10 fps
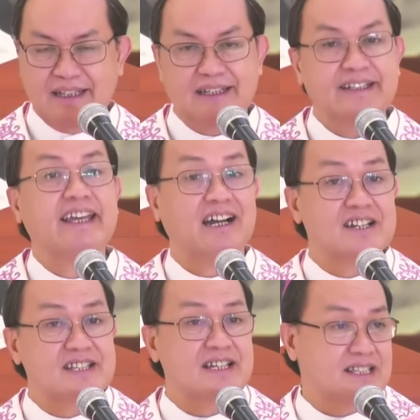they are
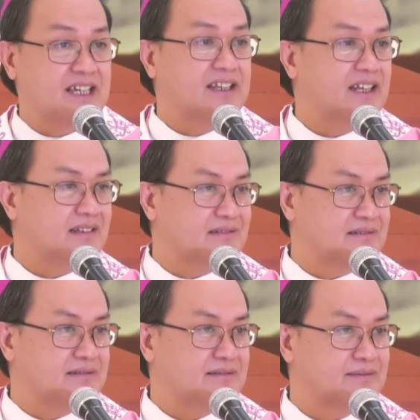succeeding.
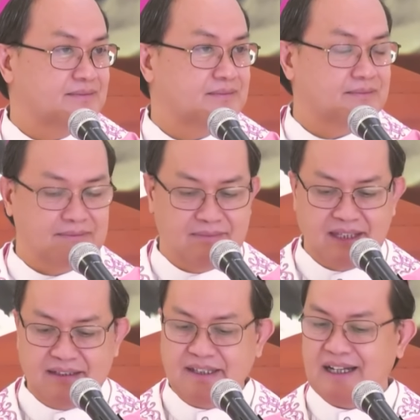
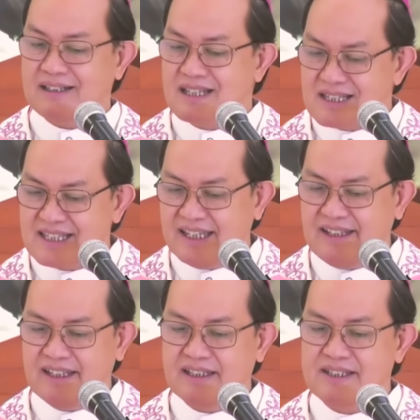They are
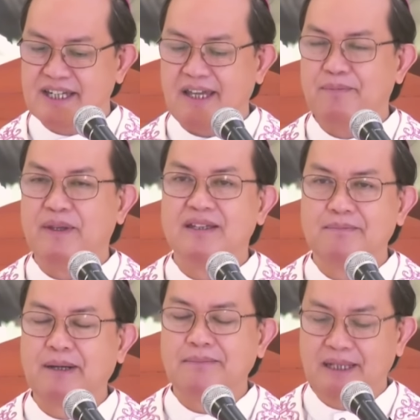succeeding in shaping the
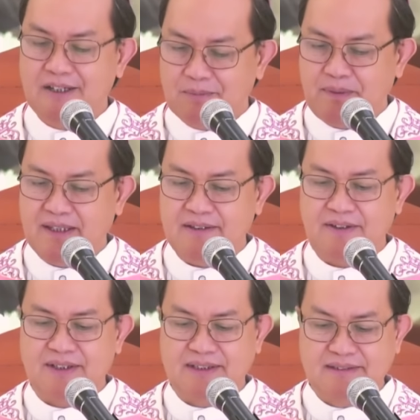public
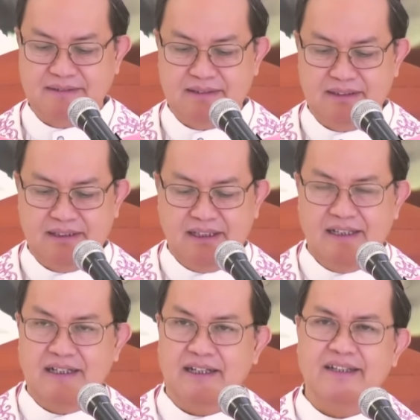opinion.
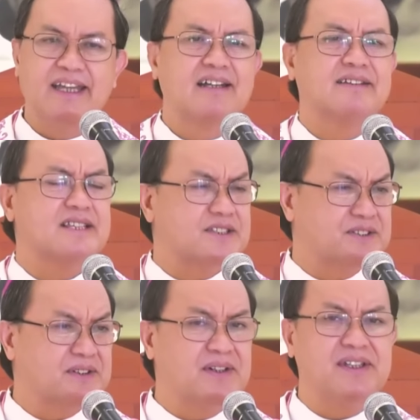And they are
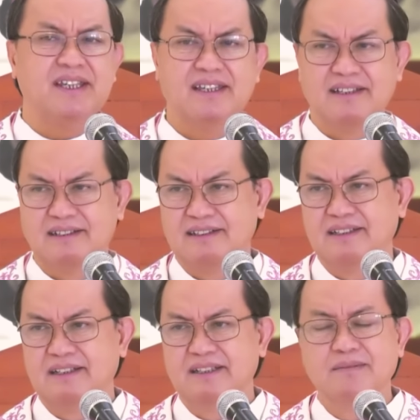destroying
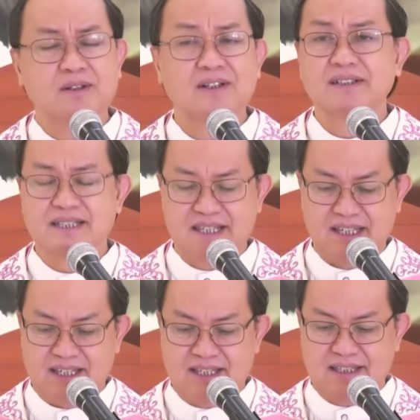
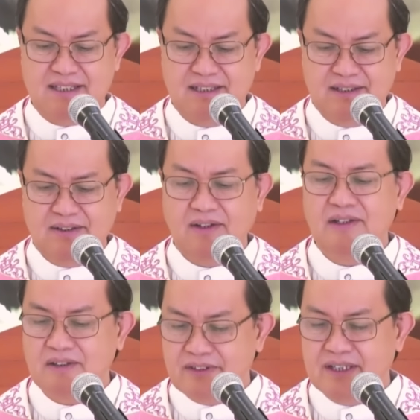democracies all
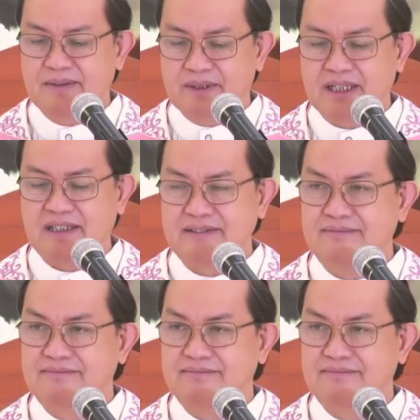over the world.